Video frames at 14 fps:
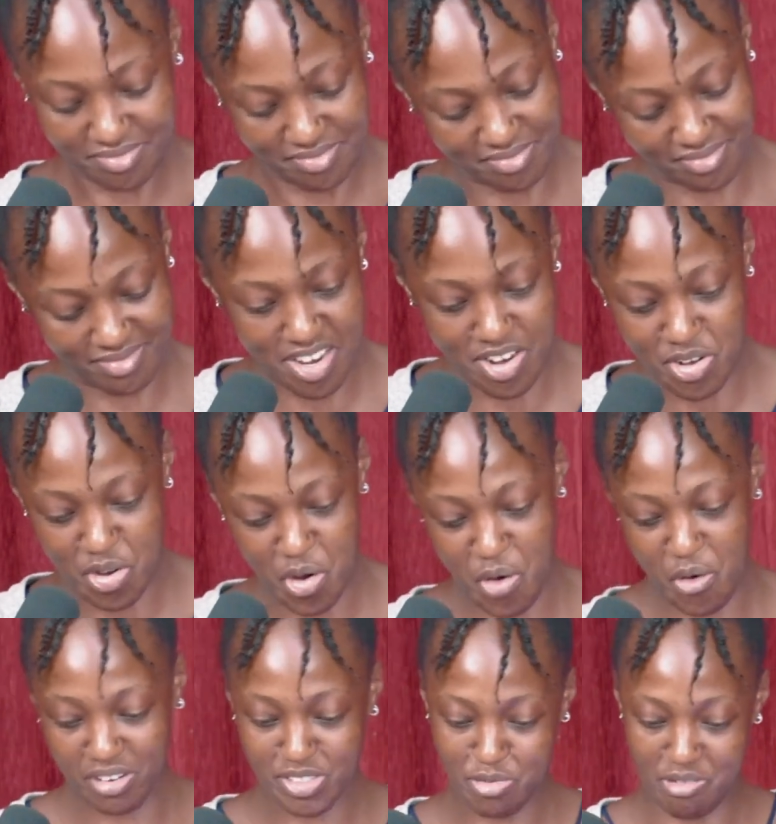And you're
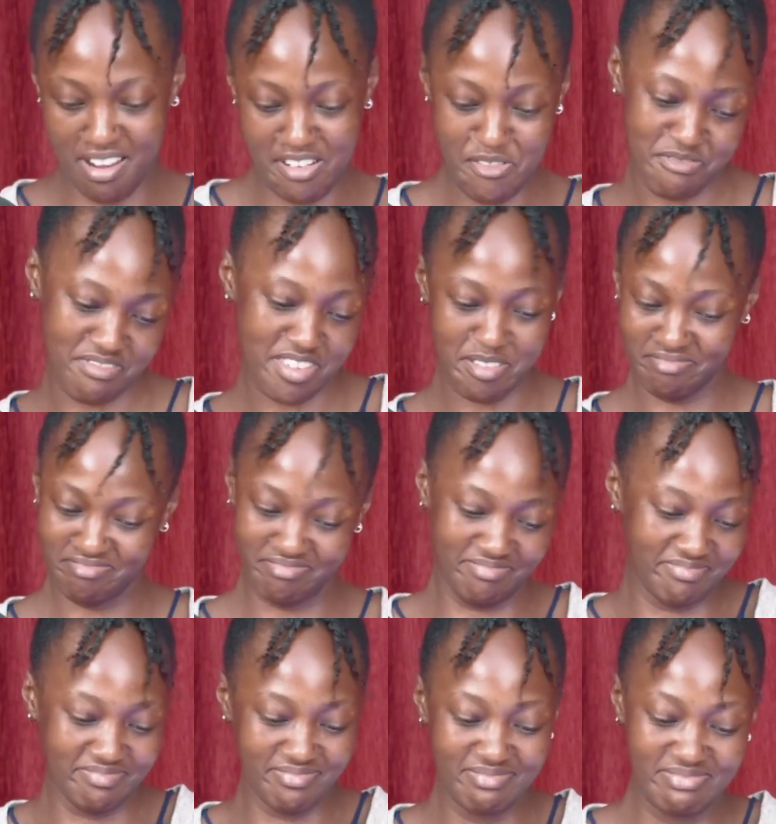not one of
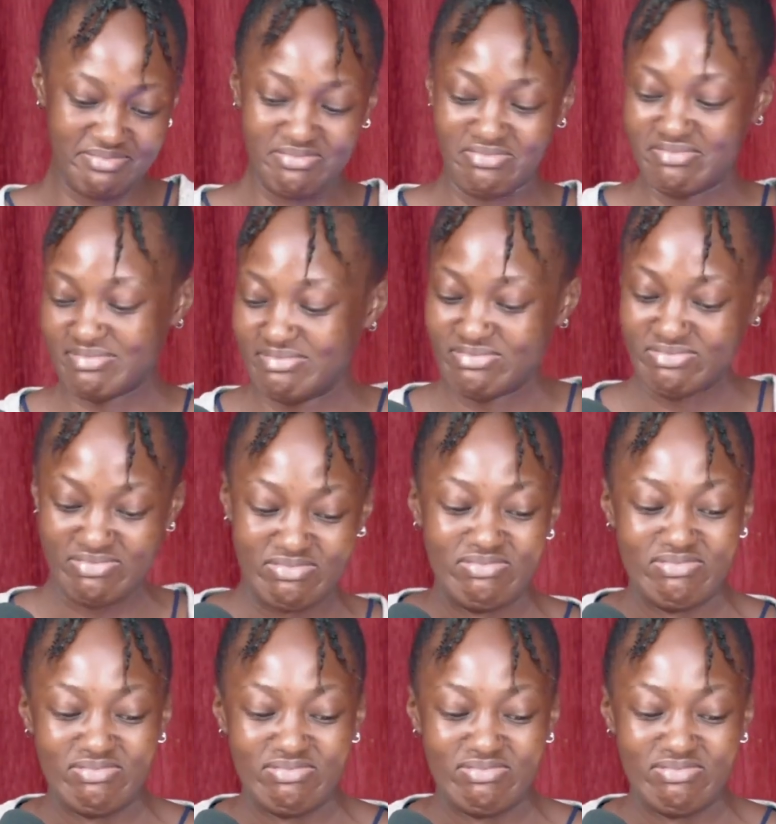them.